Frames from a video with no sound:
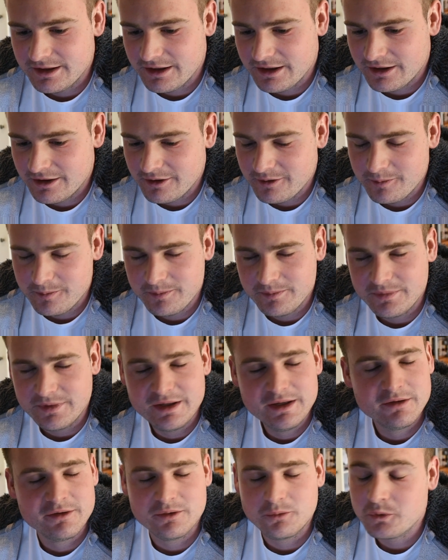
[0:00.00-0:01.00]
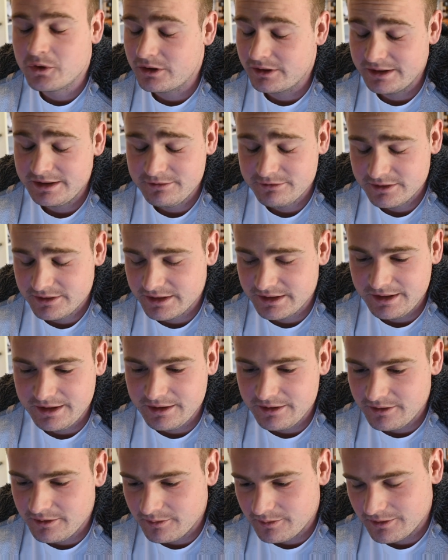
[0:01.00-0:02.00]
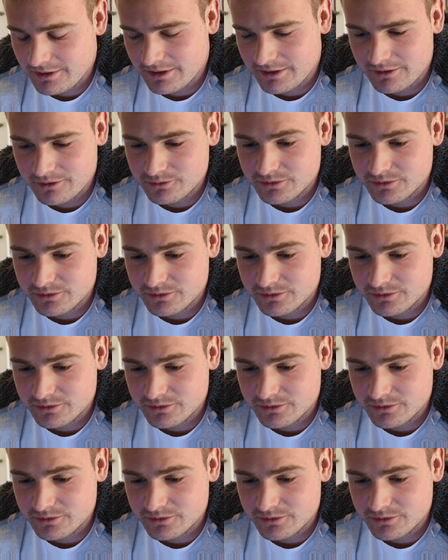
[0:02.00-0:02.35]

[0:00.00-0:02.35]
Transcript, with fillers: um, uh, well, even the uh,